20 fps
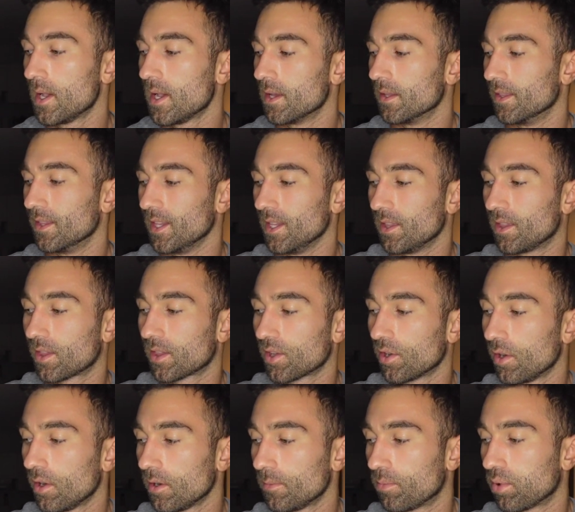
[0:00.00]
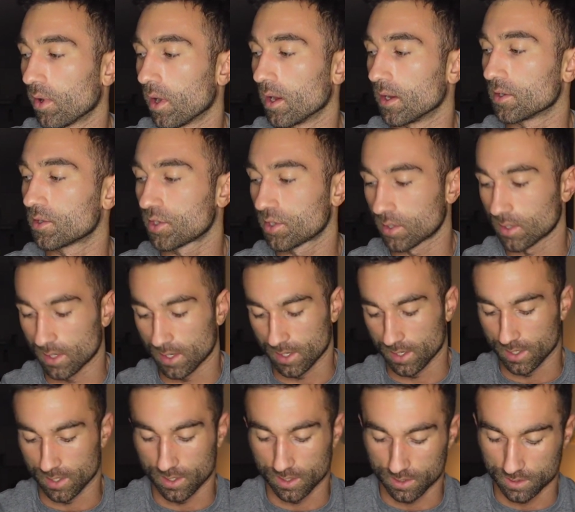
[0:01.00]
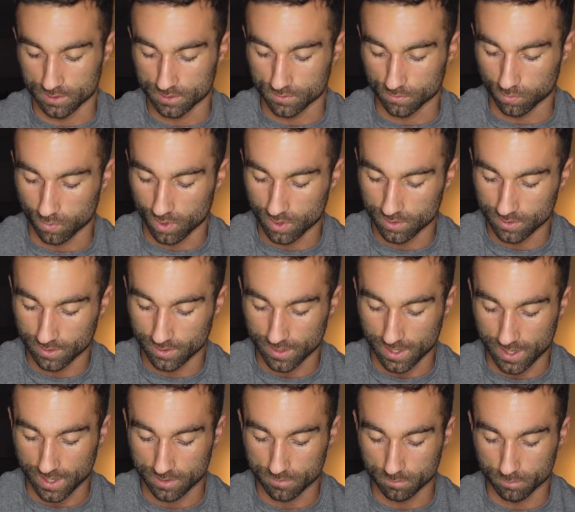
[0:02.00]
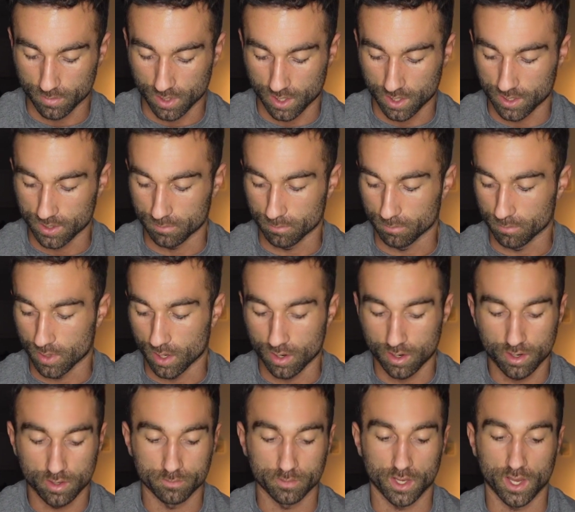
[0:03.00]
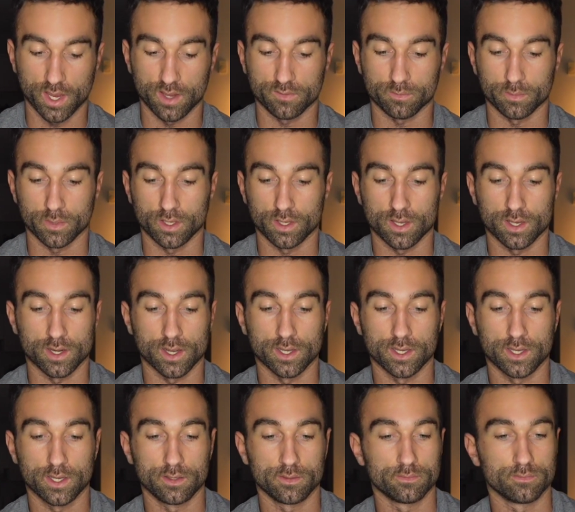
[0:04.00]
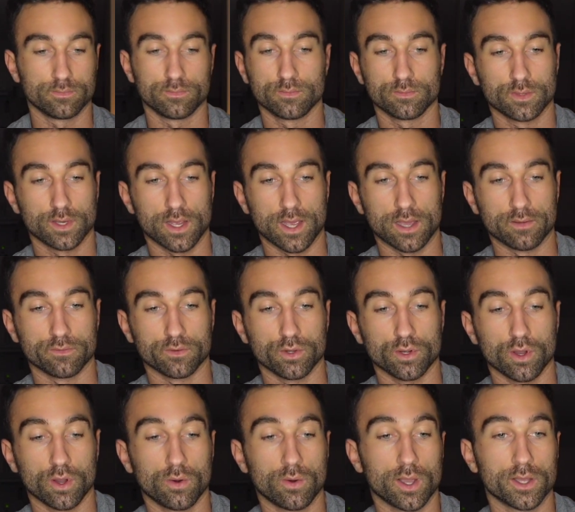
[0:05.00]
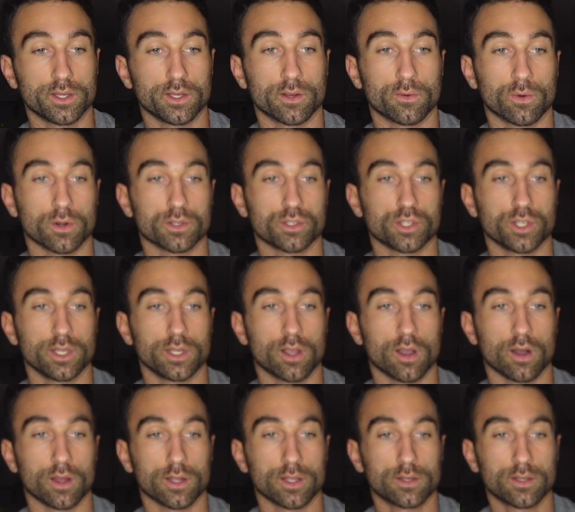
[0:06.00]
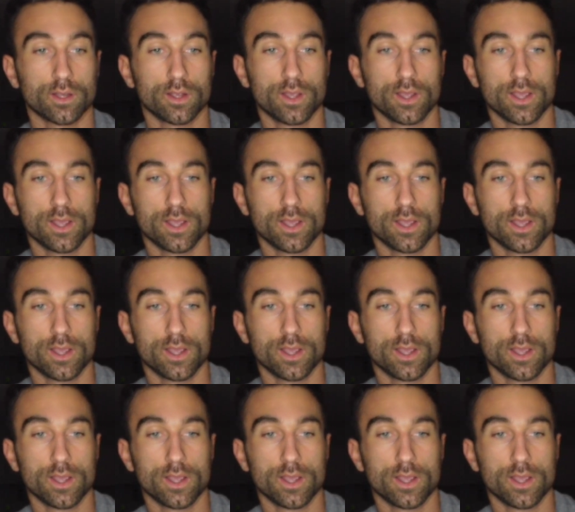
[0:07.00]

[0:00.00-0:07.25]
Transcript: The third brush is one that my mom gave me, and I have no idea where she got it.